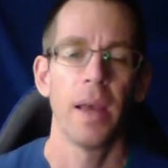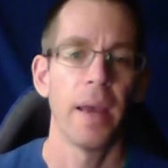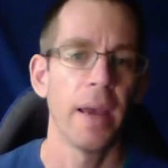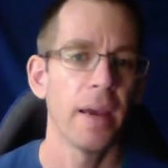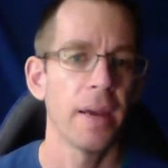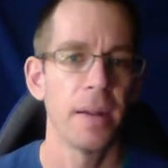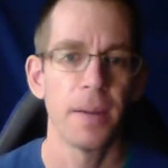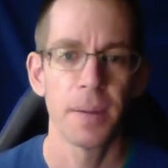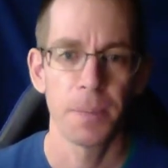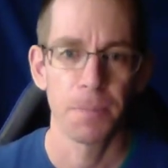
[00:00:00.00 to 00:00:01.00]

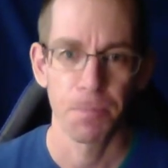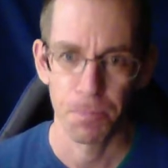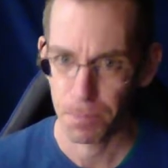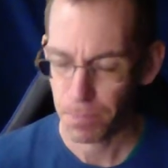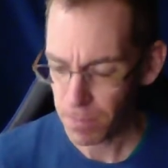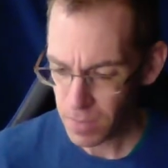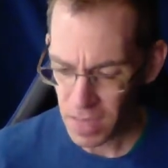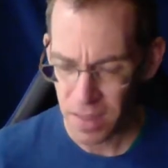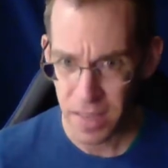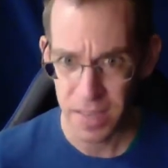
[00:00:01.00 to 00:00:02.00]
And
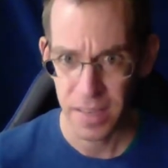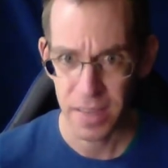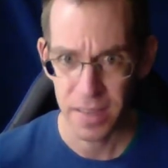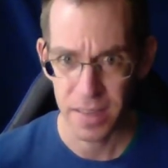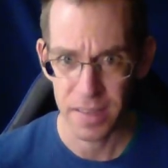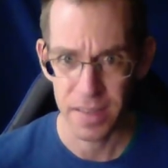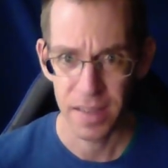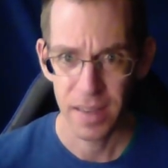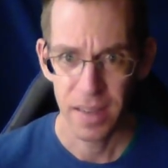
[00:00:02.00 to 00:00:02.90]
this is,